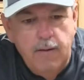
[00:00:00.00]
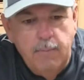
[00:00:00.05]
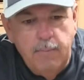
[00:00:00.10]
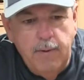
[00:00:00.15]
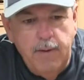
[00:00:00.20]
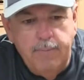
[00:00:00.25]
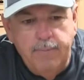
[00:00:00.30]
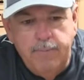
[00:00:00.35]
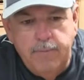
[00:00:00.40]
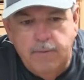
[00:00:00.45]

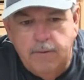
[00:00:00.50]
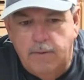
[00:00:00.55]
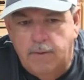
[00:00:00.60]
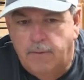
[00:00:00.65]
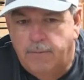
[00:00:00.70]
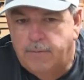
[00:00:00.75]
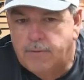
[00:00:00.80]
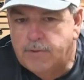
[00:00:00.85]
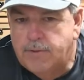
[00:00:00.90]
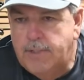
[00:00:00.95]
But you
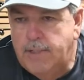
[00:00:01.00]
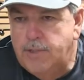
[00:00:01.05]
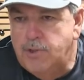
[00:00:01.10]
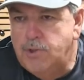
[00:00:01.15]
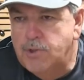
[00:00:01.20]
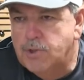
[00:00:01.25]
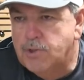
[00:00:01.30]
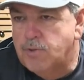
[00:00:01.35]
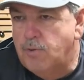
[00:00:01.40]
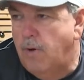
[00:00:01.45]
know, there's
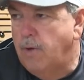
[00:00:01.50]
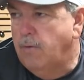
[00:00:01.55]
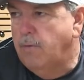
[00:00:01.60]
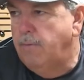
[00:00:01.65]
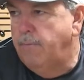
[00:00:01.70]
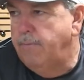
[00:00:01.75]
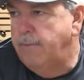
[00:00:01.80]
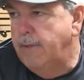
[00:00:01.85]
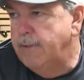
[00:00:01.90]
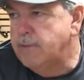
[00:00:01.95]
days you
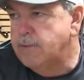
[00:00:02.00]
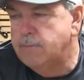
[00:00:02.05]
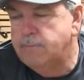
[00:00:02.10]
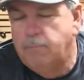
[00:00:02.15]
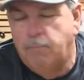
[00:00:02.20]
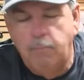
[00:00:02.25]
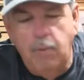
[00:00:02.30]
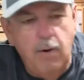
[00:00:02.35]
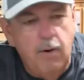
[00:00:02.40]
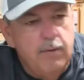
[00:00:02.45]
struggle. That's
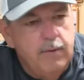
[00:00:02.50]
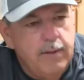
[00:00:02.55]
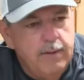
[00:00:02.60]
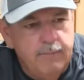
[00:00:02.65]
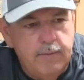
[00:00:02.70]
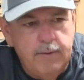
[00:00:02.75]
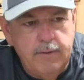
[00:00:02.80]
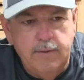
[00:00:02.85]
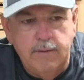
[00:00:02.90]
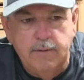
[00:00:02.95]
part
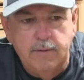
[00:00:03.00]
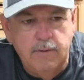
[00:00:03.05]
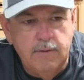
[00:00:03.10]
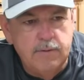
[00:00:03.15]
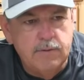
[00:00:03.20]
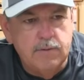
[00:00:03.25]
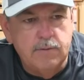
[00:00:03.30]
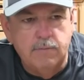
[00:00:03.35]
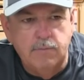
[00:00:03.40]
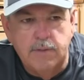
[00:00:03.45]
of it. it
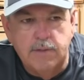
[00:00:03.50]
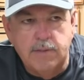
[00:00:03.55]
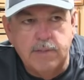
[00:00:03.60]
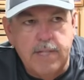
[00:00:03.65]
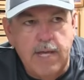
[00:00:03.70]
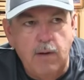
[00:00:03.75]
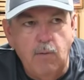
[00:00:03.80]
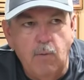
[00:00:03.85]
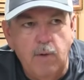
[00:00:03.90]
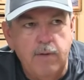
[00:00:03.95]
it's it's
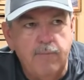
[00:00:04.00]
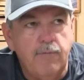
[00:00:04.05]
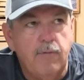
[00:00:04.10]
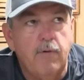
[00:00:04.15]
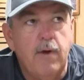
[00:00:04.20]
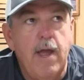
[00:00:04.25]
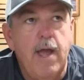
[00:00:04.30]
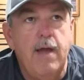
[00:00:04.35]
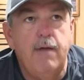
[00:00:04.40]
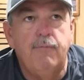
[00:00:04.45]
that way
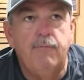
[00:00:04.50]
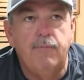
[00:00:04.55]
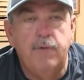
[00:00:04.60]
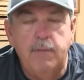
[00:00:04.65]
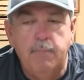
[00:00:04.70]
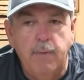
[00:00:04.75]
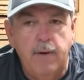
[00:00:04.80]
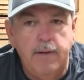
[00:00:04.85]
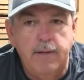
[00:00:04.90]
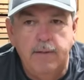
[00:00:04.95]
for
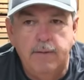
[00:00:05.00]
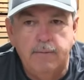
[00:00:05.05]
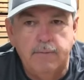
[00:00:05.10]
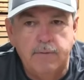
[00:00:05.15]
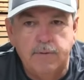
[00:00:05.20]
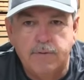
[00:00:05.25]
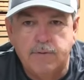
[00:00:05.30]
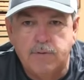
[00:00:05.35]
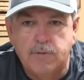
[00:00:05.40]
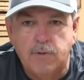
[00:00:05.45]
everybody.
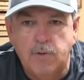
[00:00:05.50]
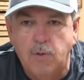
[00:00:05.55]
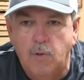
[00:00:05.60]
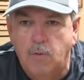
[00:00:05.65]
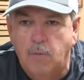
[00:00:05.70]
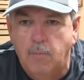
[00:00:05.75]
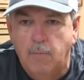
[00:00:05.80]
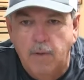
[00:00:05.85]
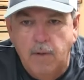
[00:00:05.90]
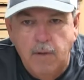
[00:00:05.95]
There's
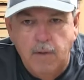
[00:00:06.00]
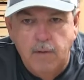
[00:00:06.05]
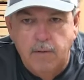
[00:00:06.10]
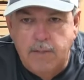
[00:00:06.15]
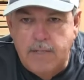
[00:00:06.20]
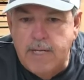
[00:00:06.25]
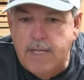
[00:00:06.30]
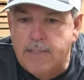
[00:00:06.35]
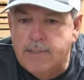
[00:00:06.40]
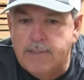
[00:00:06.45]
no
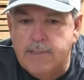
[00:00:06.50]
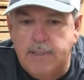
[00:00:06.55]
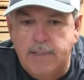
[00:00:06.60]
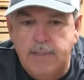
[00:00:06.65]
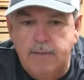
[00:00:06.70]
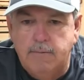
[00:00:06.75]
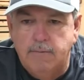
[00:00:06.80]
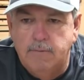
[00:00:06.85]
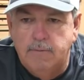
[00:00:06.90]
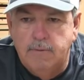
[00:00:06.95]

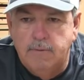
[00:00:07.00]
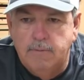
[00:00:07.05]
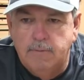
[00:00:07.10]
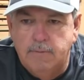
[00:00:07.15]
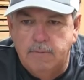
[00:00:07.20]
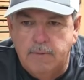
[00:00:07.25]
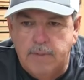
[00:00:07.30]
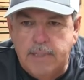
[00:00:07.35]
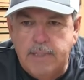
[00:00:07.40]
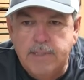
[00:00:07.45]
easy
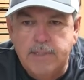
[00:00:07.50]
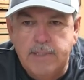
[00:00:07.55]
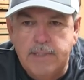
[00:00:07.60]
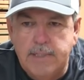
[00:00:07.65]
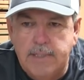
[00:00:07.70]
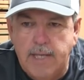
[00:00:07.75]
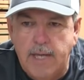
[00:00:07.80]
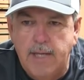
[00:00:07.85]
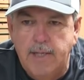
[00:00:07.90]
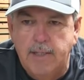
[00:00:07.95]

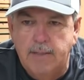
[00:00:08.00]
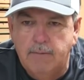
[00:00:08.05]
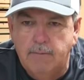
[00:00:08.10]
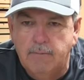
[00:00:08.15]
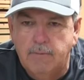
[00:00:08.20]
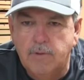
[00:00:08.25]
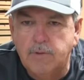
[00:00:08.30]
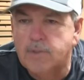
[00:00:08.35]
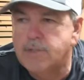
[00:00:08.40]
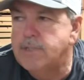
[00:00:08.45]
easy day. It
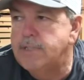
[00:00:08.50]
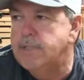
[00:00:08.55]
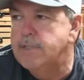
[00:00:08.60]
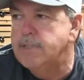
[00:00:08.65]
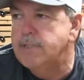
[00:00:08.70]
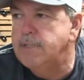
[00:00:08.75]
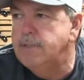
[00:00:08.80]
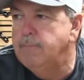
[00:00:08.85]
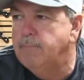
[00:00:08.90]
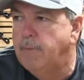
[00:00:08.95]
looks
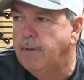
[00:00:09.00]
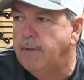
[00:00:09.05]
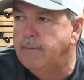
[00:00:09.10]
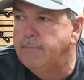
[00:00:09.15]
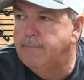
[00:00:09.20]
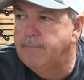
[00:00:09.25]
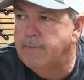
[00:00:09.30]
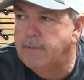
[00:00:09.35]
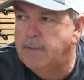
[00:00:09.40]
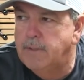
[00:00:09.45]
easy,
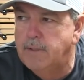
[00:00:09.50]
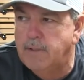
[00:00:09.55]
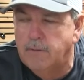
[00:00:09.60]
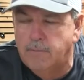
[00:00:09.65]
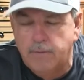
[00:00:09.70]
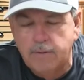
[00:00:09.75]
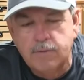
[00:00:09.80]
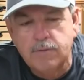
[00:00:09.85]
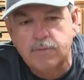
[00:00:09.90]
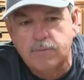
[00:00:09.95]
but you
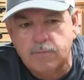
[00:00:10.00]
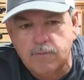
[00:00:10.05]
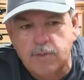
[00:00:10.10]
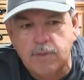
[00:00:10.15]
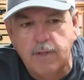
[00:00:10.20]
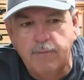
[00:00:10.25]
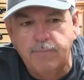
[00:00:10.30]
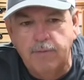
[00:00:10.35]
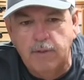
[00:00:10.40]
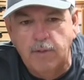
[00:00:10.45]
know, there's
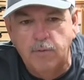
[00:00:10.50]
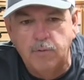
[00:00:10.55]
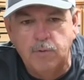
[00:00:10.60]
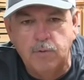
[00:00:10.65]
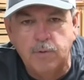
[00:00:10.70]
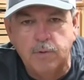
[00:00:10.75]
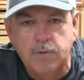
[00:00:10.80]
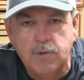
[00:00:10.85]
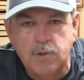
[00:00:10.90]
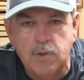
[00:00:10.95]
stuff that go
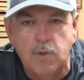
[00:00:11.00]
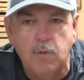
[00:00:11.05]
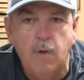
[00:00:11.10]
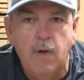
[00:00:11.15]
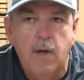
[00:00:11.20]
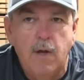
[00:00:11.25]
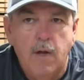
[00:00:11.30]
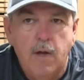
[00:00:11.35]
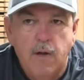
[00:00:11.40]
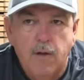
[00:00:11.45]
to it. So
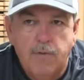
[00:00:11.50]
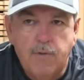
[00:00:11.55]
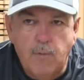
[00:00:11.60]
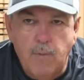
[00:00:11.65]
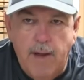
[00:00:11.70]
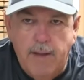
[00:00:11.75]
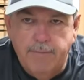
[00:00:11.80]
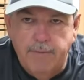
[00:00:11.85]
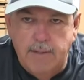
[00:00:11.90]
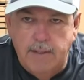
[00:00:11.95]

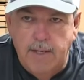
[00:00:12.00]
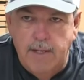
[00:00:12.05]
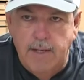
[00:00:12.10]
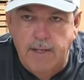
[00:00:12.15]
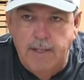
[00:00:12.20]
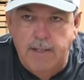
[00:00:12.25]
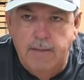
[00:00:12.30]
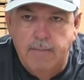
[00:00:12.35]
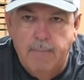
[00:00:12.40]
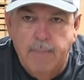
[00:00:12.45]
throughout the
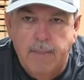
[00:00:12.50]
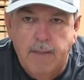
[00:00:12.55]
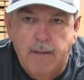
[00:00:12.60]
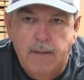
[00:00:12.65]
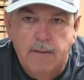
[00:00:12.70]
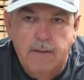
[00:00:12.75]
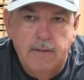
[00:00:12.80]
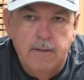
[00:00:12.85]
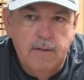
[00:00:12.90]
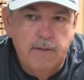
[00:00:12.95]
day,
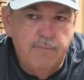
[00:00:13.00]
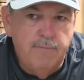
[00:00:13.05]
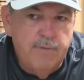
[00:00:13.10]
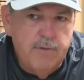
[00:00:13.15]
if